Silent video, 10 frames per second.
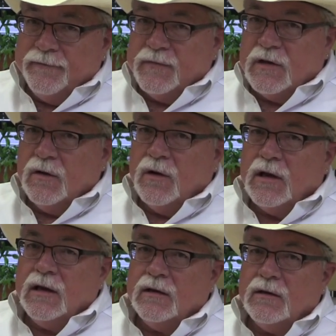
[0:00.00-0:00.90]
So
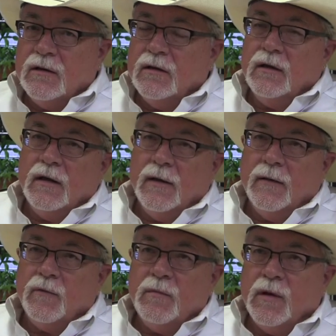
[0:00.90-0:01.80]
again,
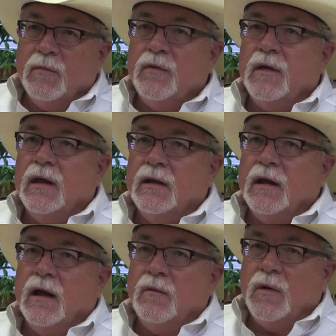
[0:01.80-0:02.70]
remember
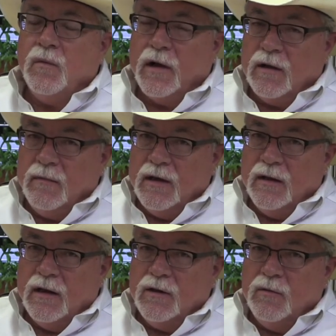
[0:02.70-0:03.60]
that we recommend
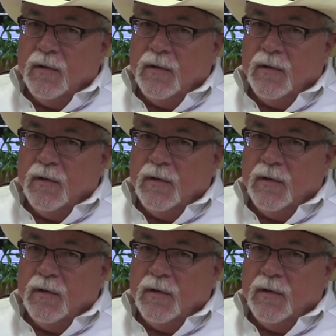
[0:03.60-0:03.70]
that you